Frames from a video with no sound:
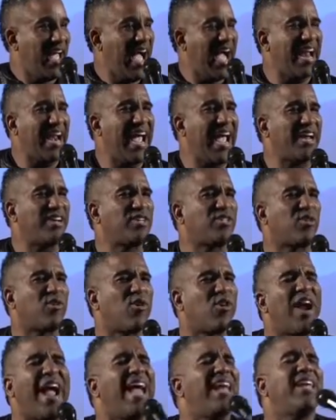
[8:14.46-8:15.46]
And I just
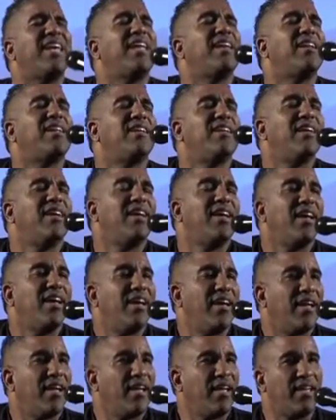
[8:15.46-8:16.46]
ran in.
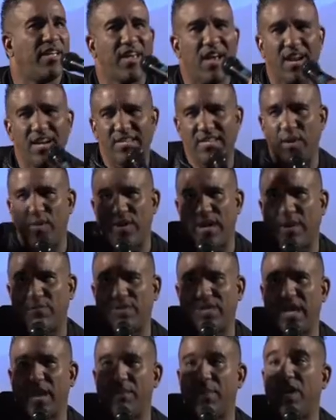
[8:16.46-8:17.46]
You understand what I'm
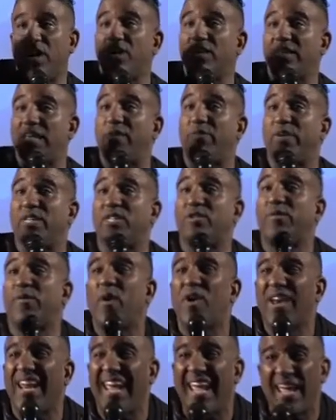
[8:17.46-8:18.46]
saying? Because if it's
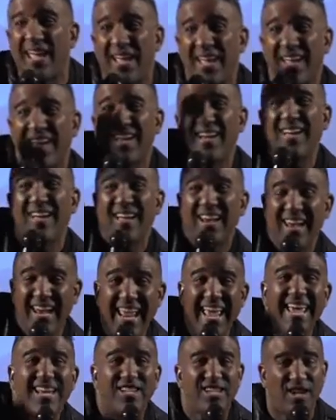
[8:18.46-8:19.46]
funny
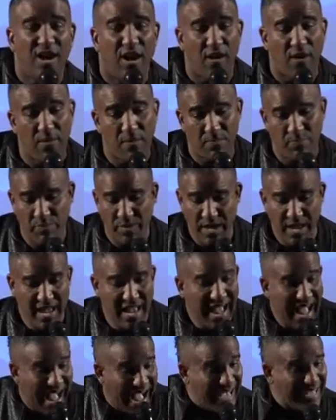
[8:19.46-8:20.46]
later,
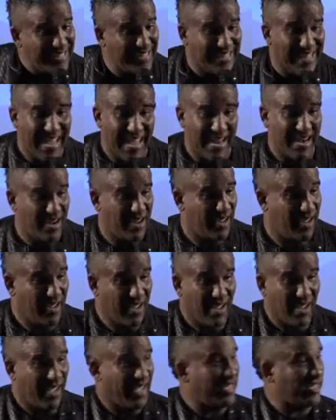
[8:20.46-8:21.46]
I said,
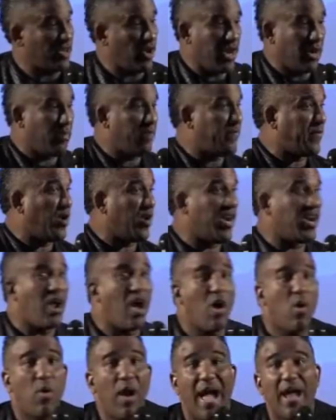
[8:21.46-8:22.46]
it's going to be funny
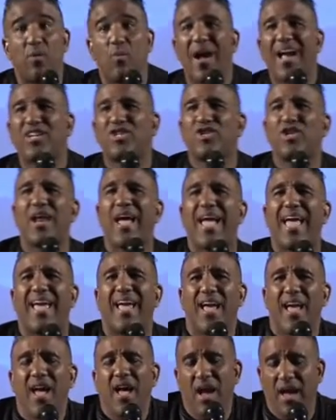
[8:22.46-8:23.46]
now. And why should I,
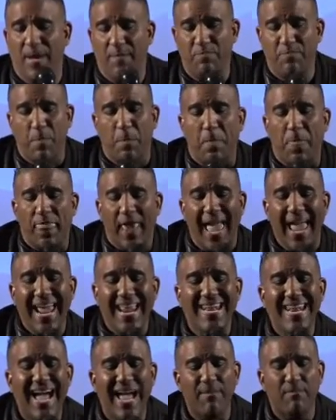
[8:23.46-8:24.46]

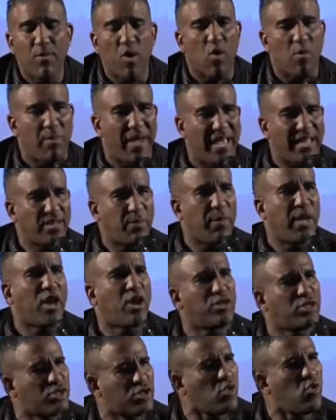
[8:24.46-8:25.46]
in that moment, be
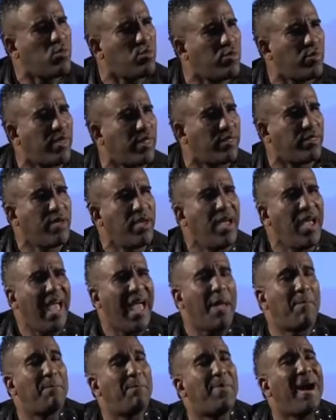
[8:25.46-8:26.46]
consumed with
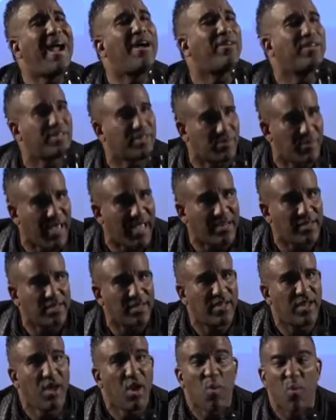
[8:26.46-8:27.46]
embarrassment
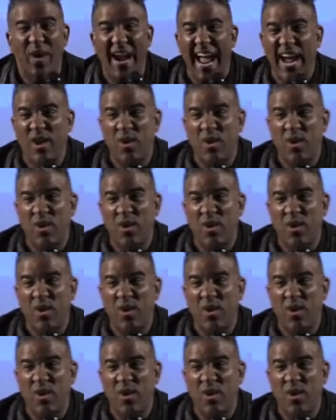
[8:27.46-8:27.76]
when I